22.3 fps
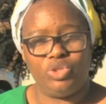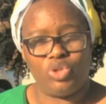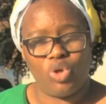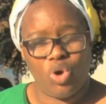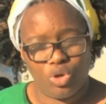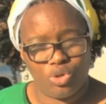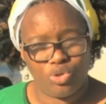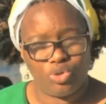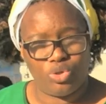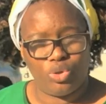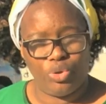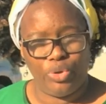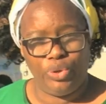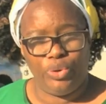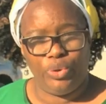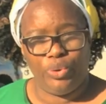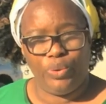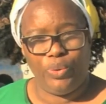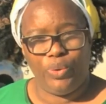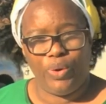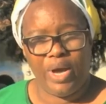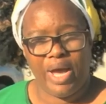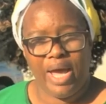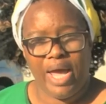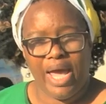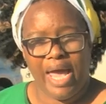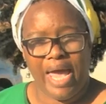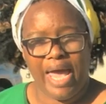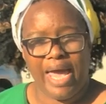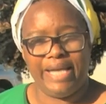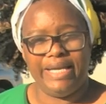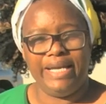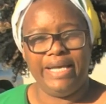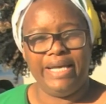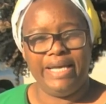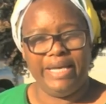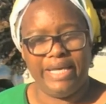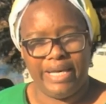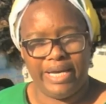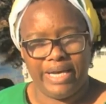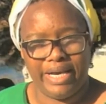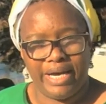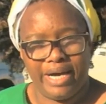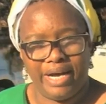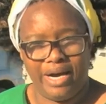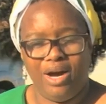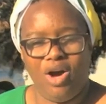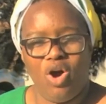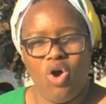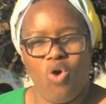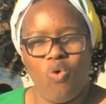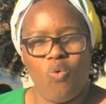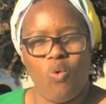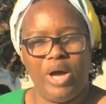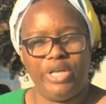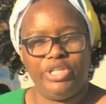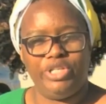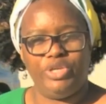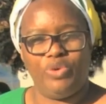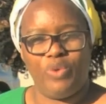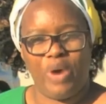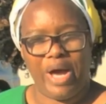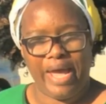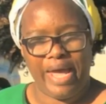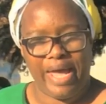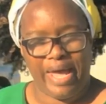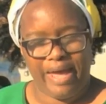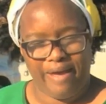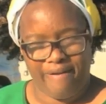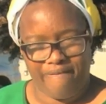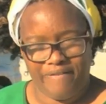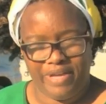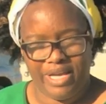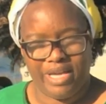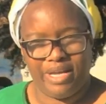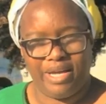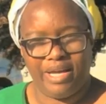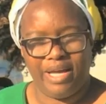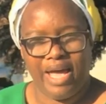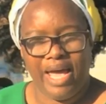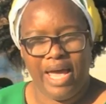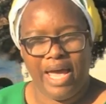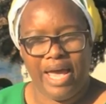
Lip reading: talk to you and hear what you are having.